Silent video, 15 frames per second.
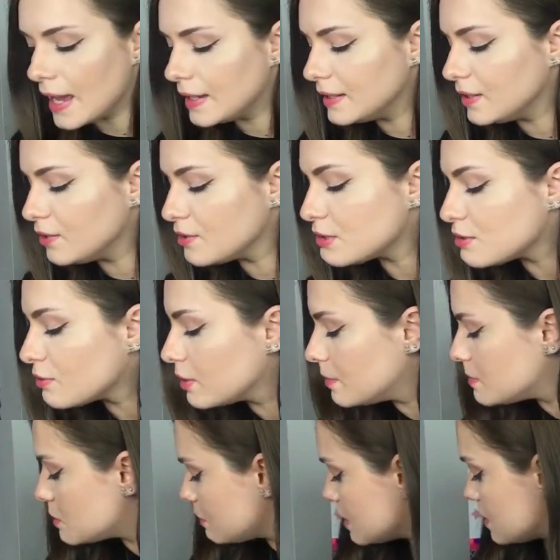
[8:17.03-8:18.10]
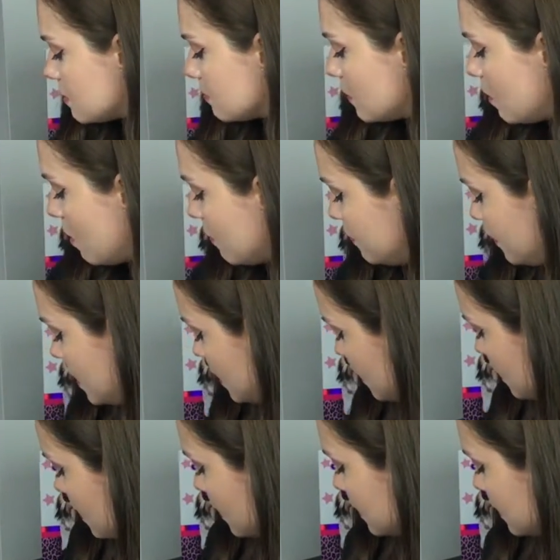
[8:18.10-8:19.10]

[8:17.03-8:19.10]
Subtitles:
and it also comes with some coffee,